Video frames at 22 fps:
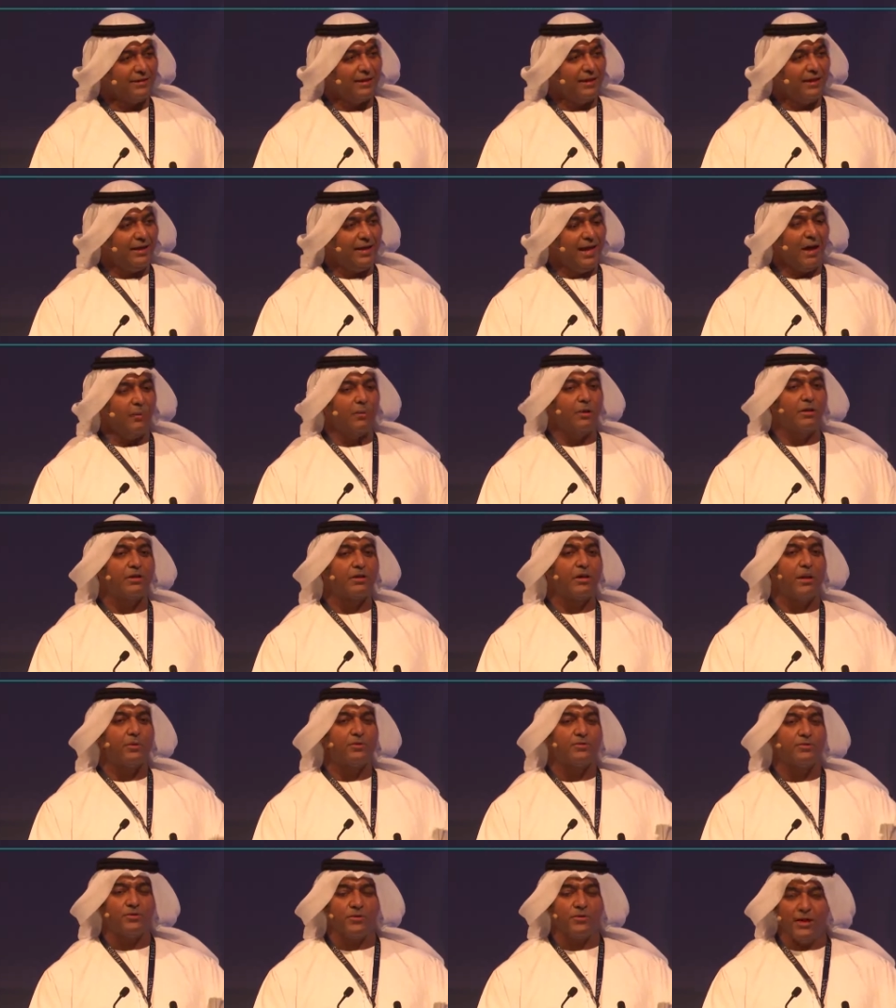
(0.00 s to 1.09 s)
and when it
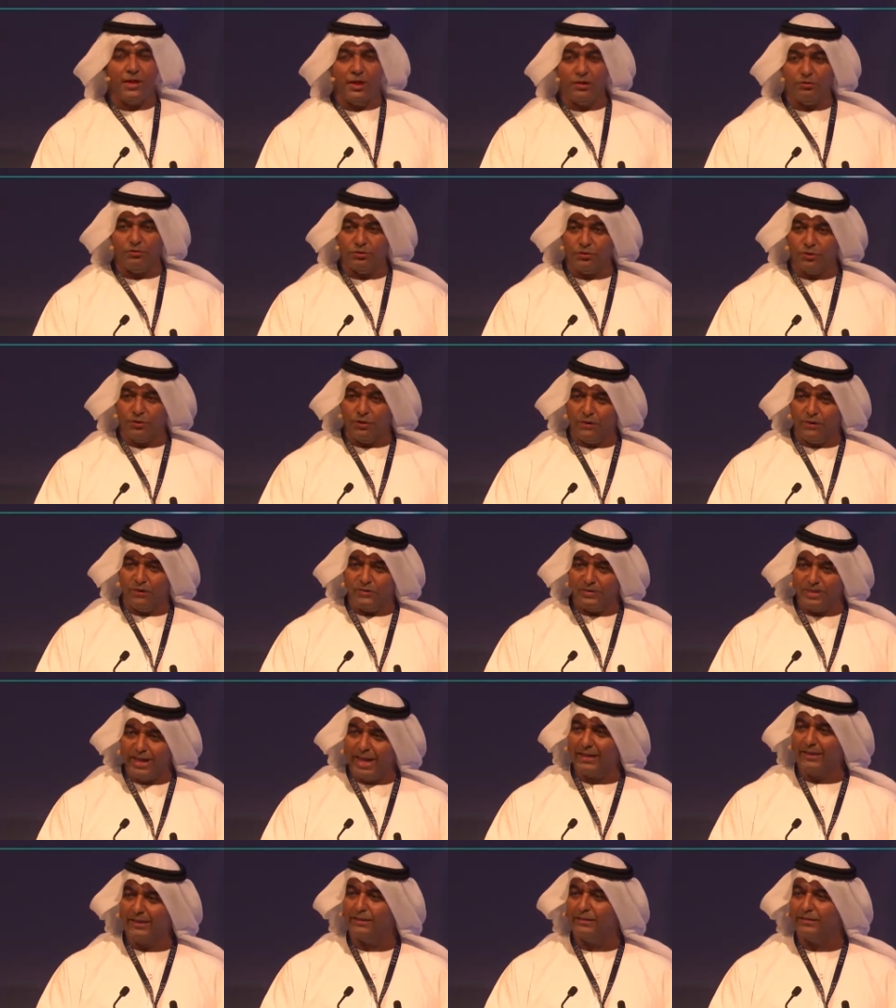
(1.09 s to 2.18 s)
comes to the issue of
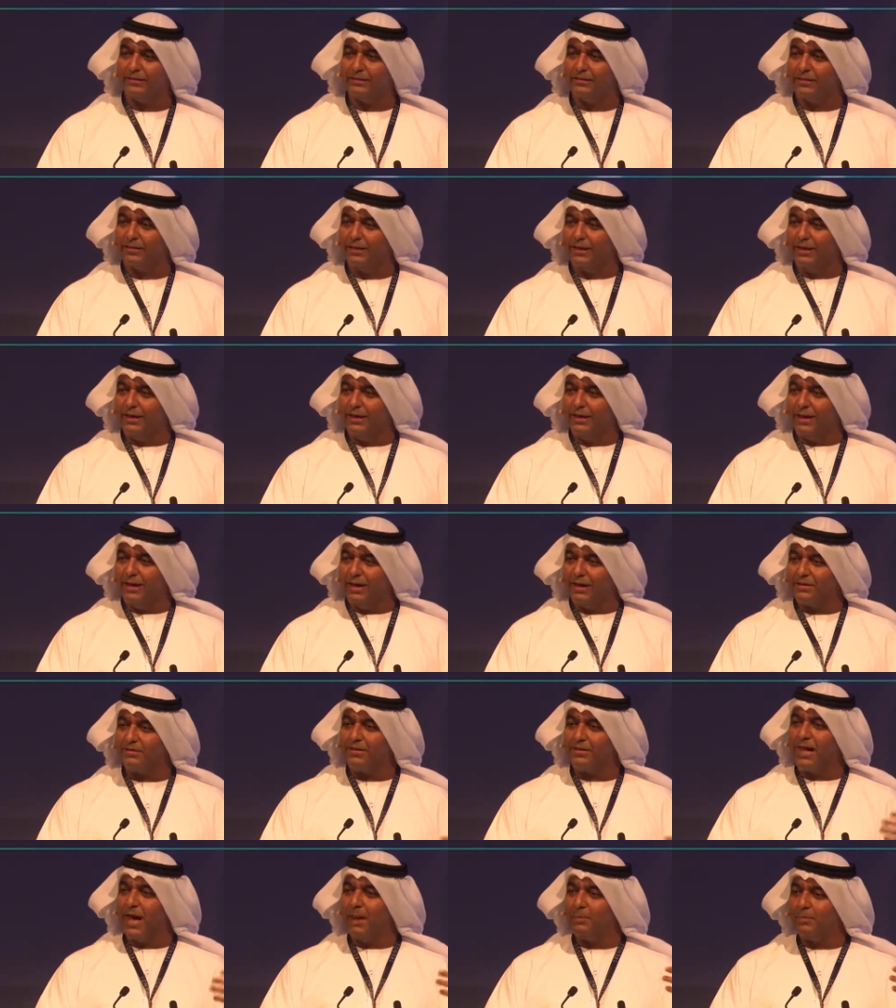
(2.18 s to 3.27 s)
talent, it's
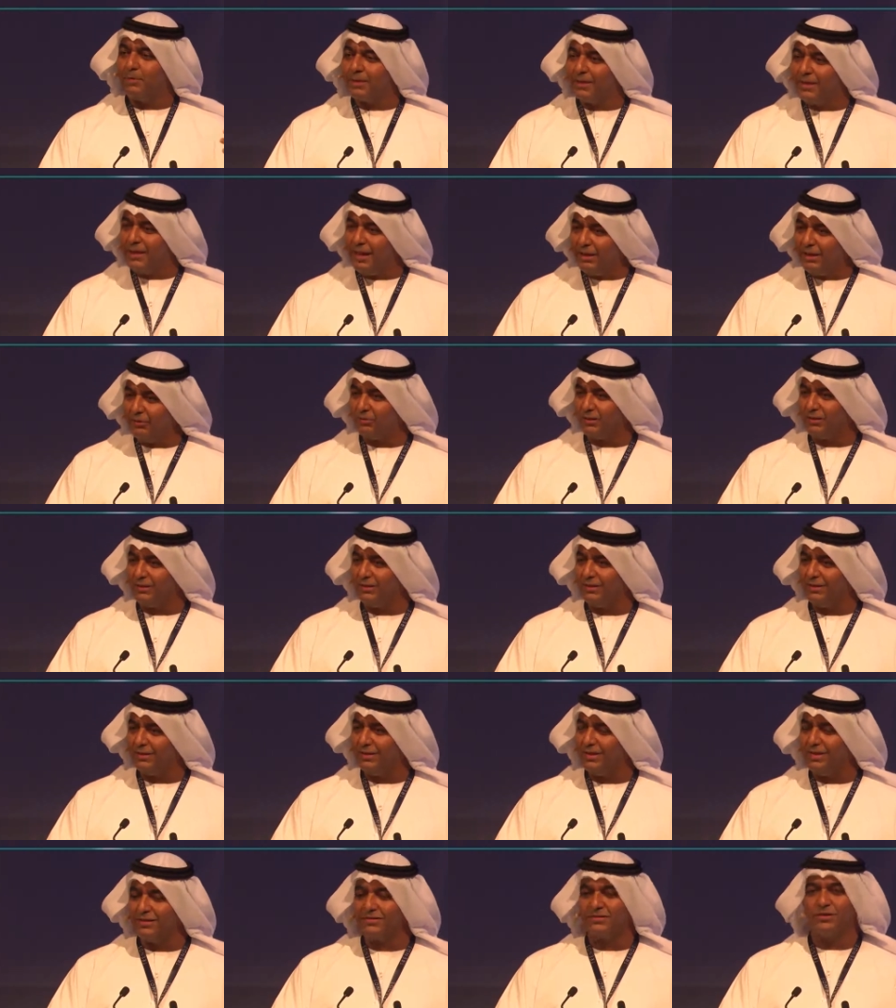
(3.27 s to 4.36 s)
the application,
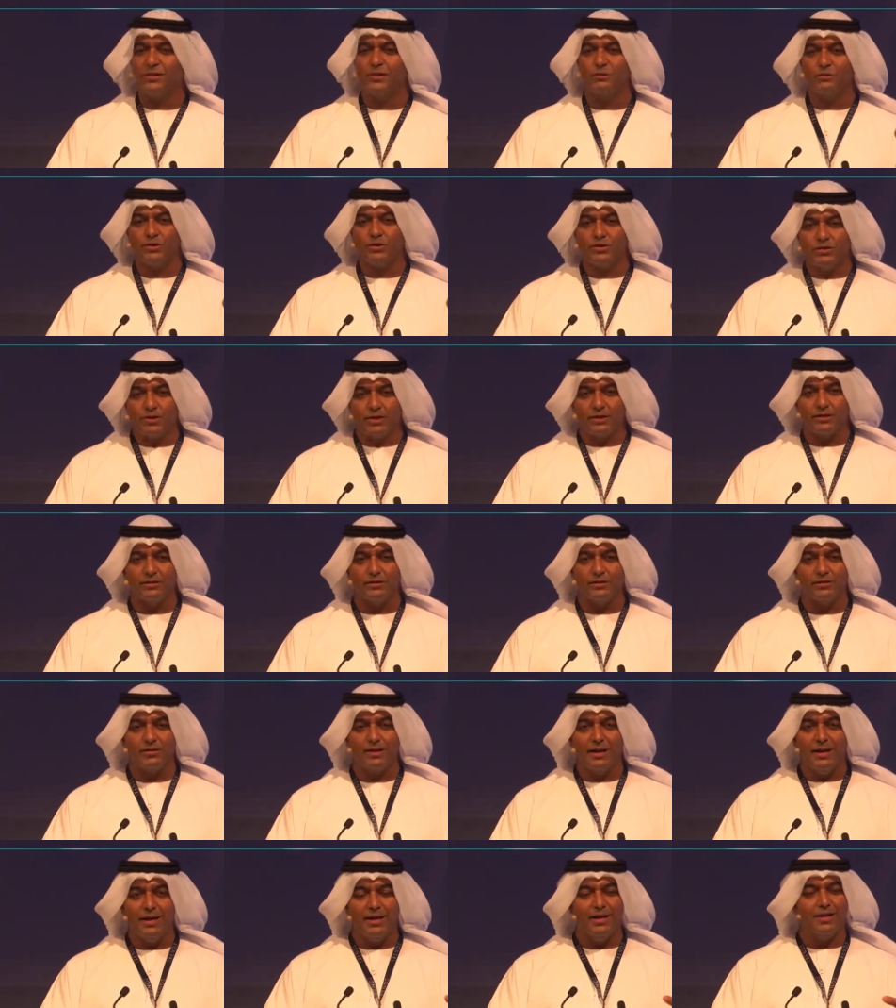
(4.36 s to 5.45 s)
it's the result,
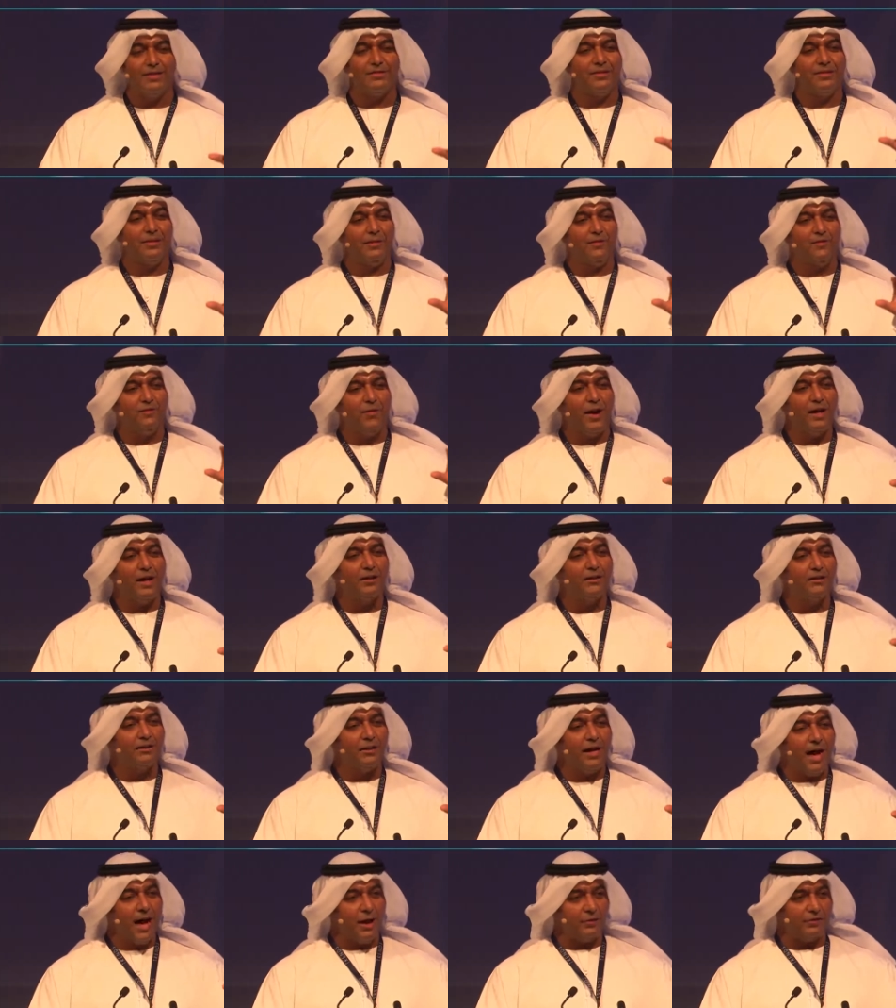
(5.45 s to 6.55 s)
it's the final
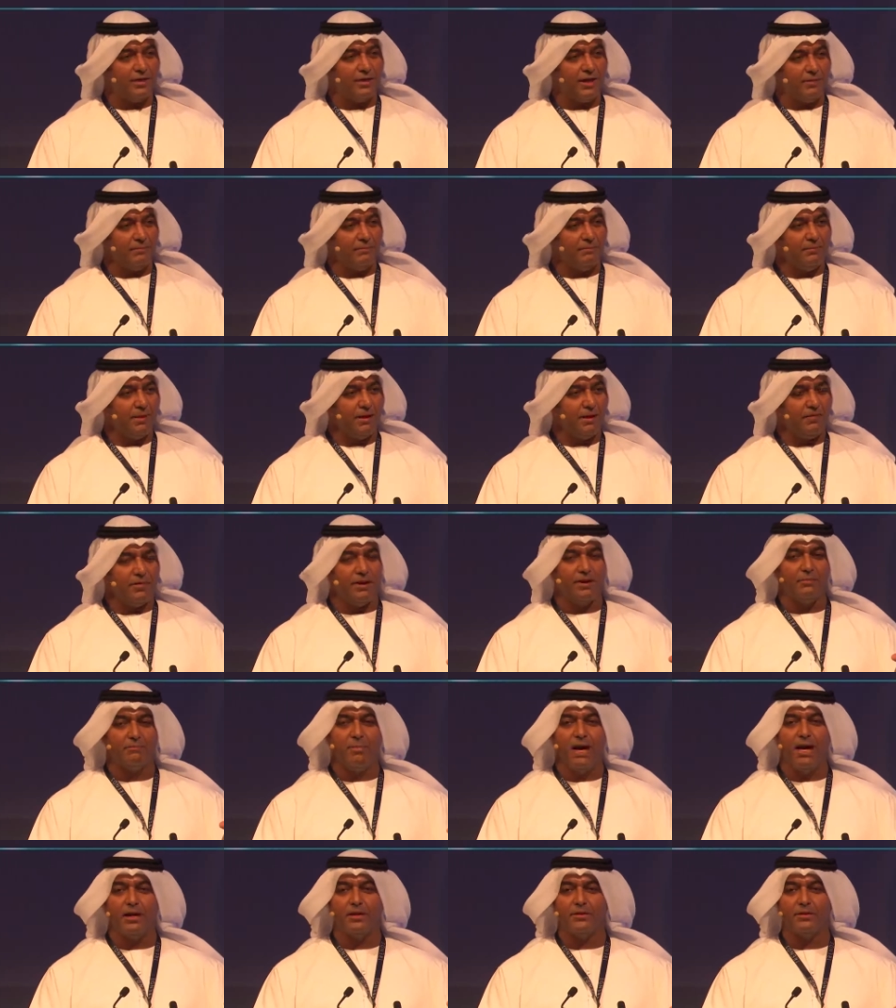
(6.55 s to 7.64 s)
outcome that
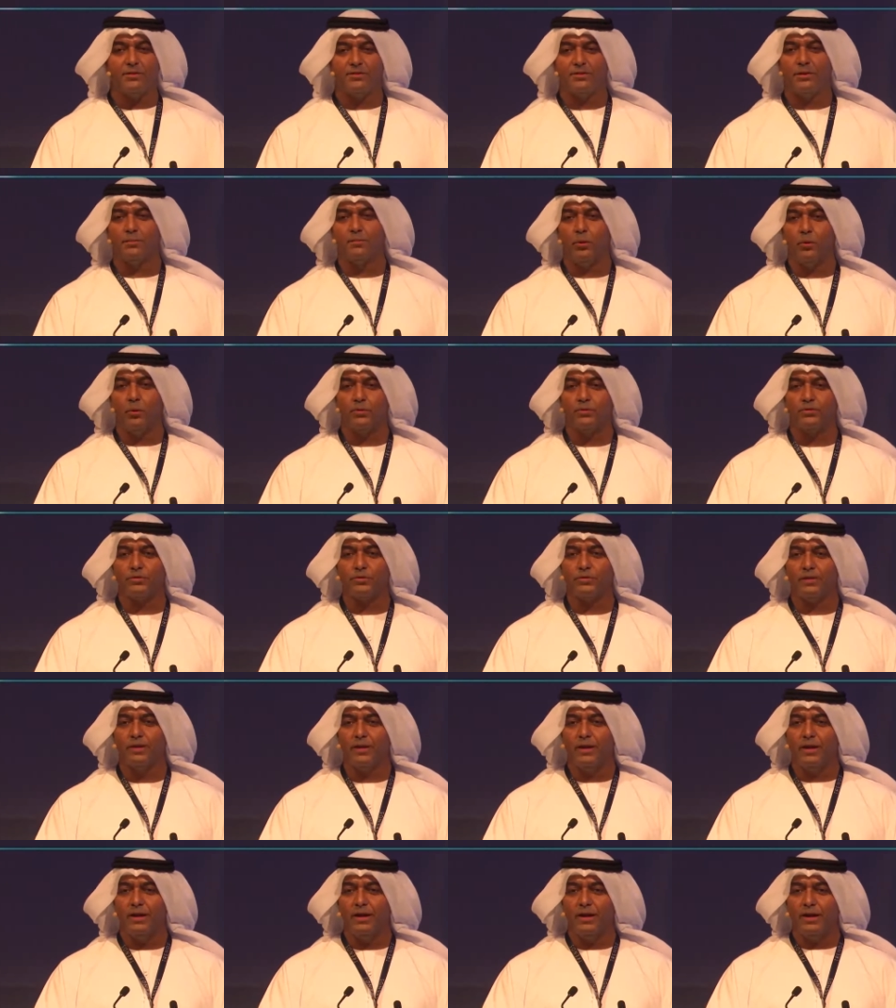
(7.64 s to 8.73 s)
matters the most,
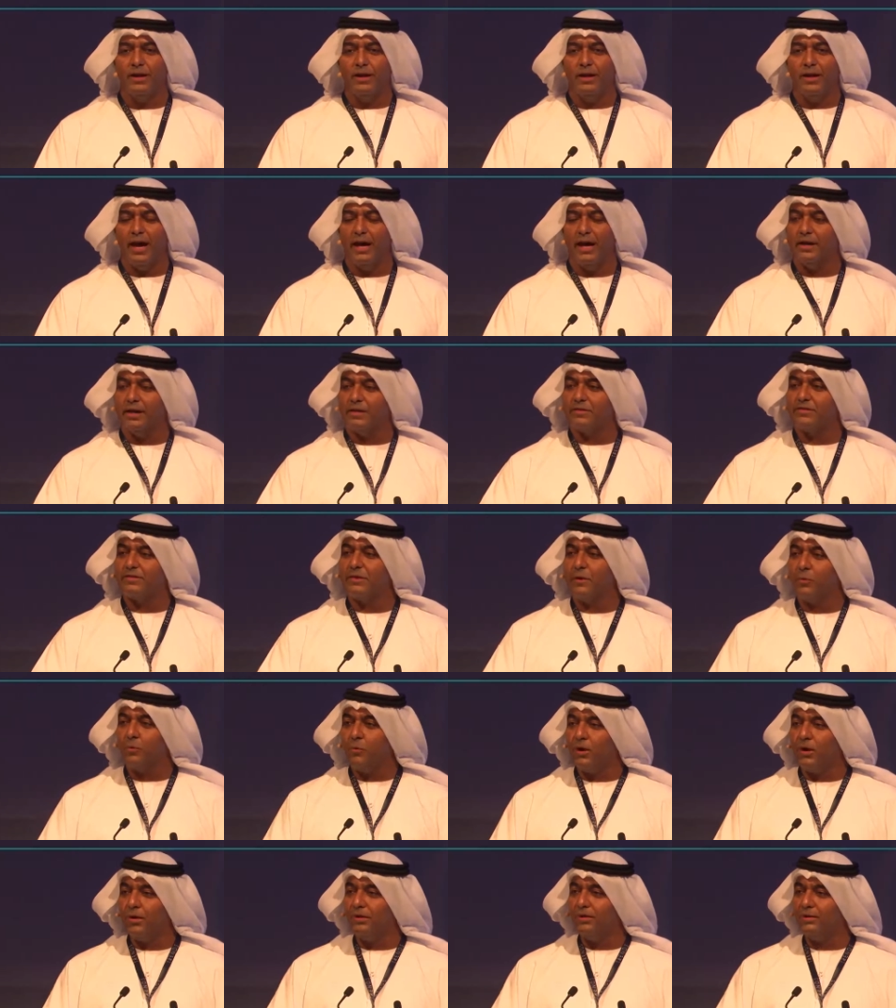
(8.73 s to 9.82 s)
and it's the
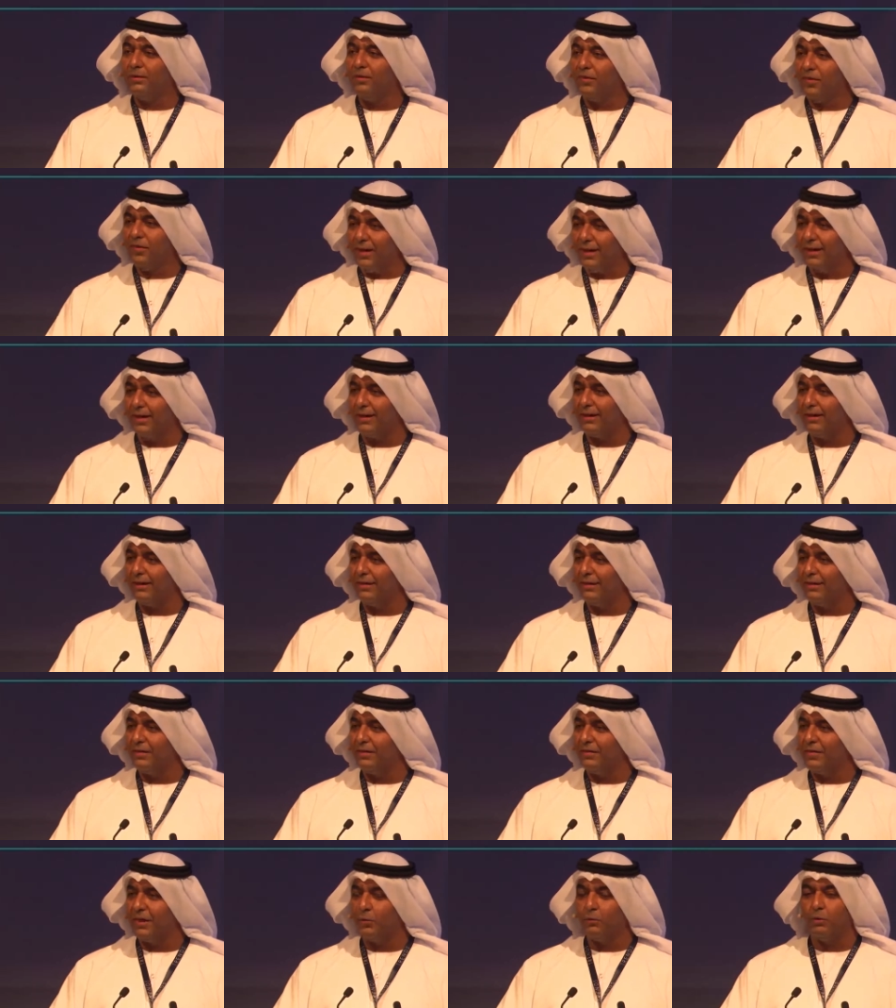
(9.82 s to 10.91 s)
one thing
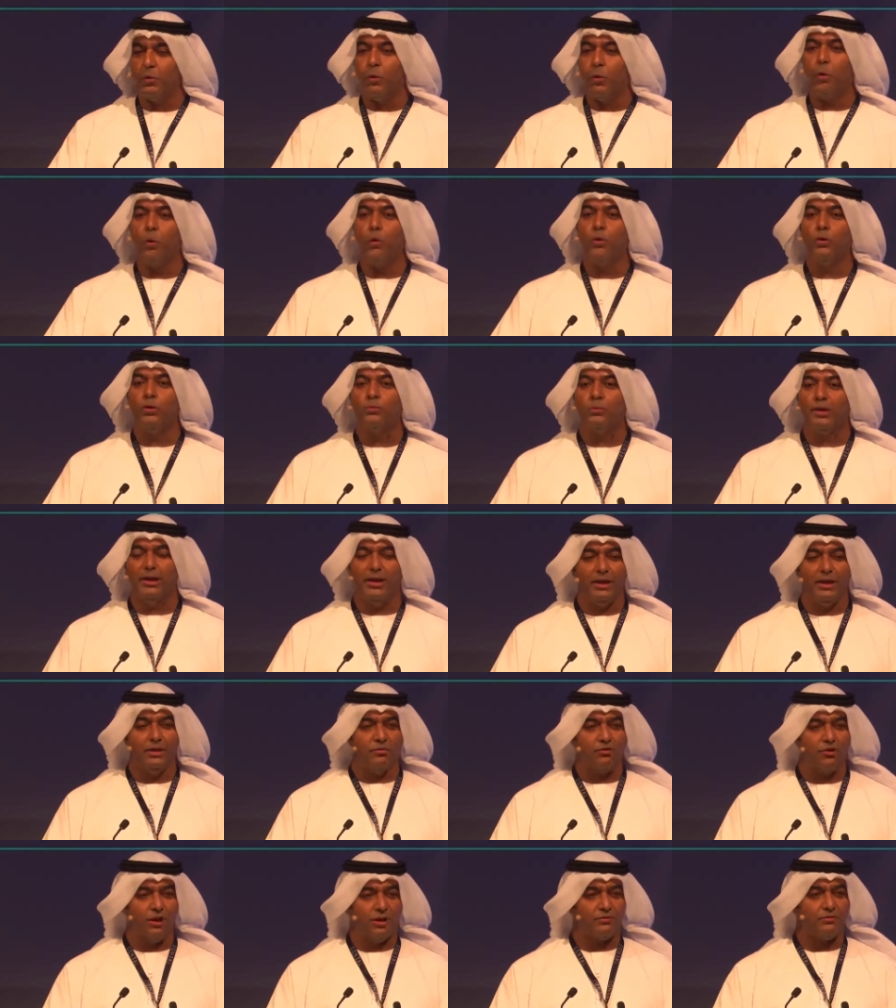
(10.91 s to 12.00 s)
that we're all being
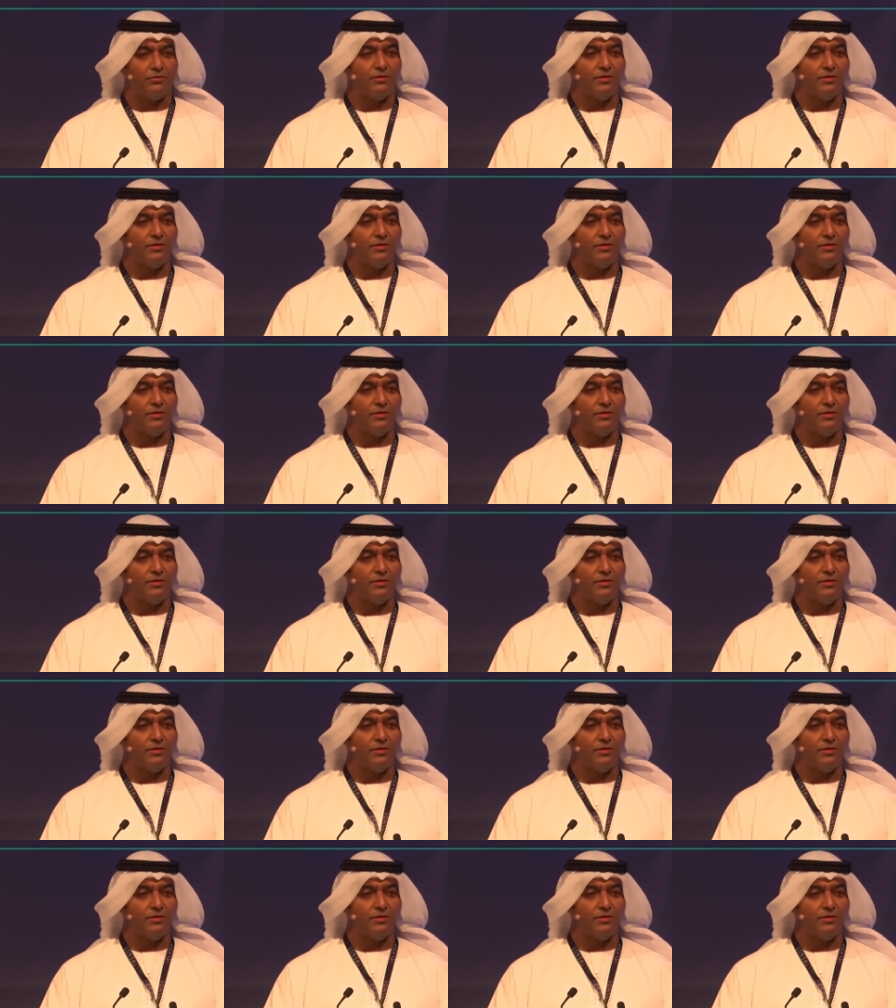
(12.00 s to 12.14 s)
judged.